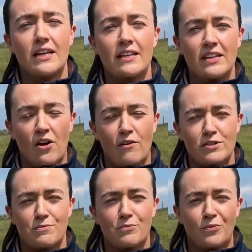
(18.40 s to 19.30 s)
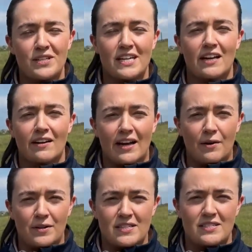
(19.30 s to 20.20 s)
in the autumn when daylight
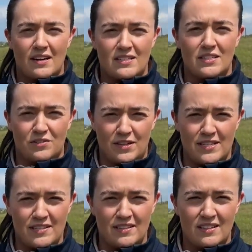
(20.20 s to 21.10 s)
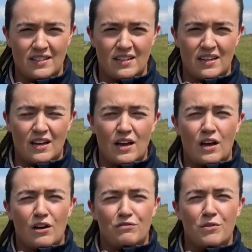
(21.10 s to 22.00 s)
hours start to decrease.
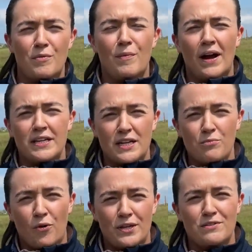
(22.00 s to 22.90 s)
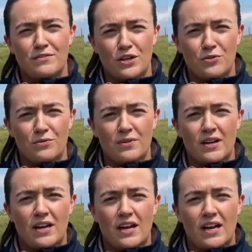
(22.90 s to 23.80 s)
From a marketing point of view,
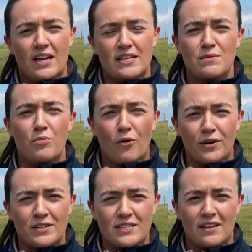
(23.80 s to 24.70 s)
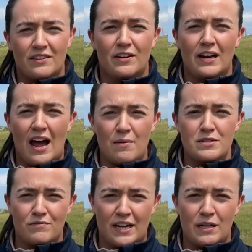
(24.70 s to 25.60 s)
it is important that there are lambs
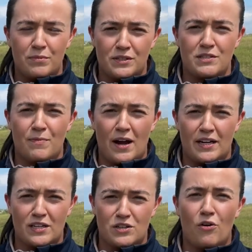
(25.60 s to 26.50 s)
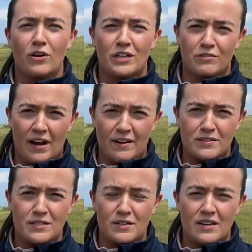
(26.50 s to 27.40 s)
available to market all year round.